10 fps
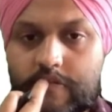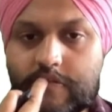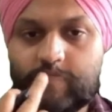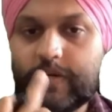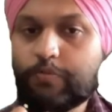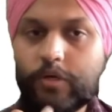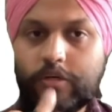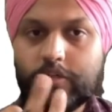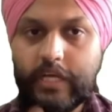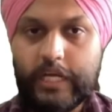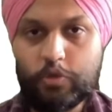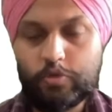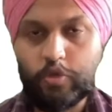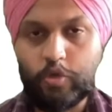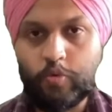but what they
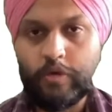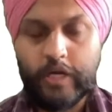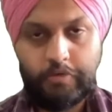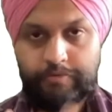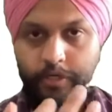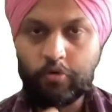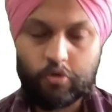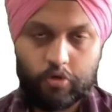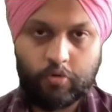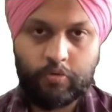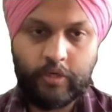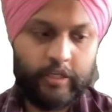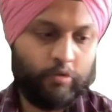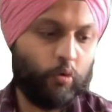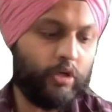don't know and we don't know
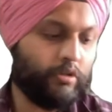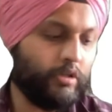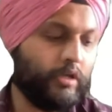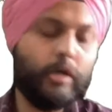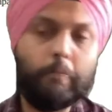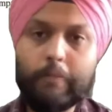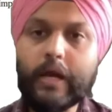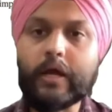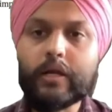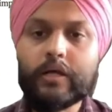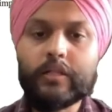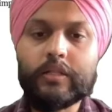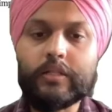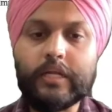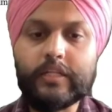is what is the impact
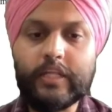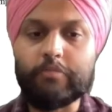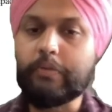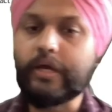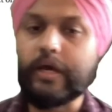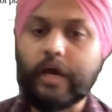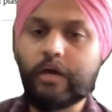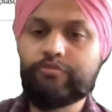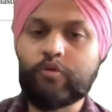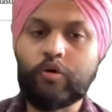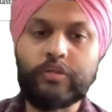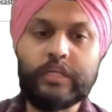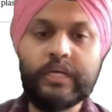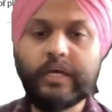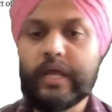that this may have on
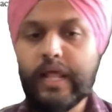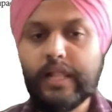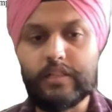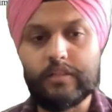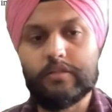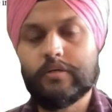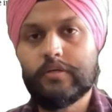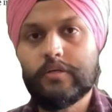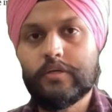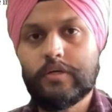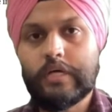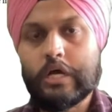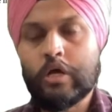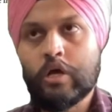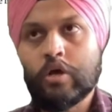the health,
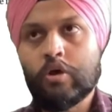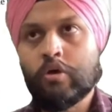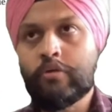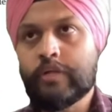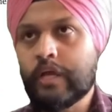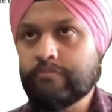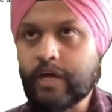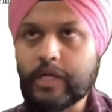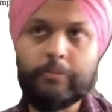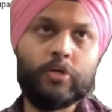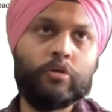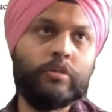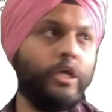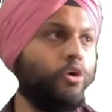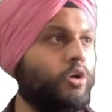on the environment, on
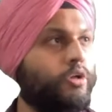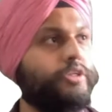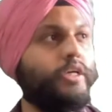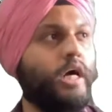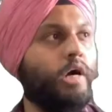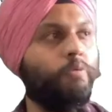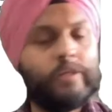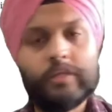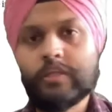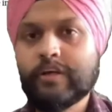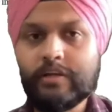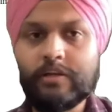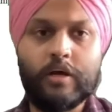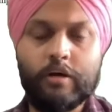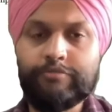the ecology. How will this
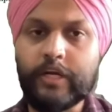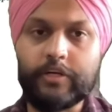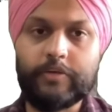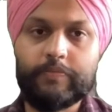affect?